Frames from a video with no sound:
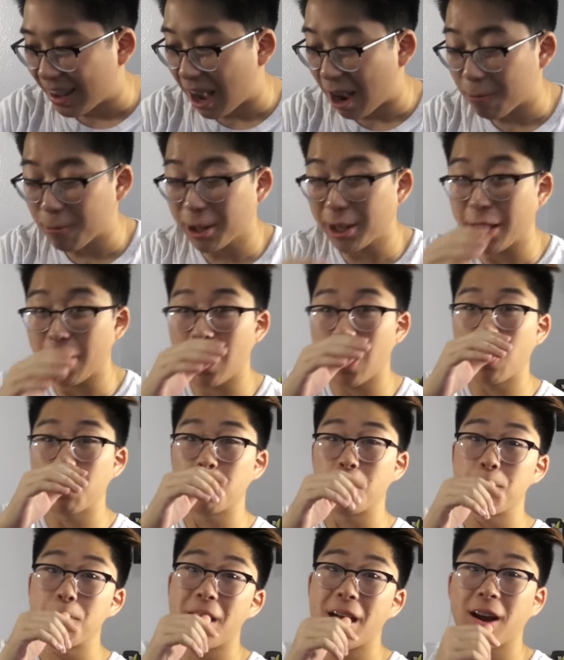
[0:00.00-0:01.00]
I really
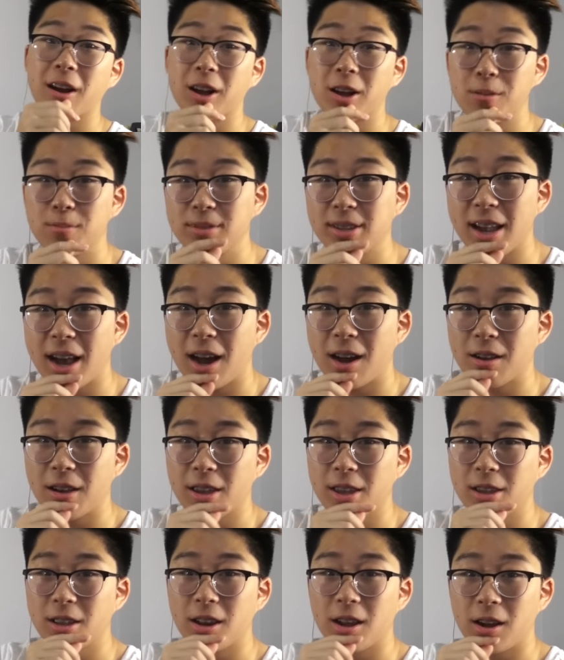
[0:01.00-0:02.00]
hope a bear comes out
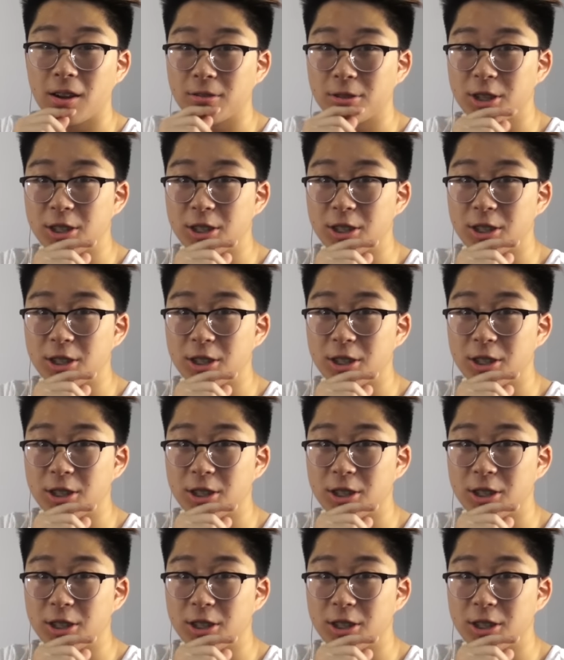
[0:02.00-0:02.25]
and, you know,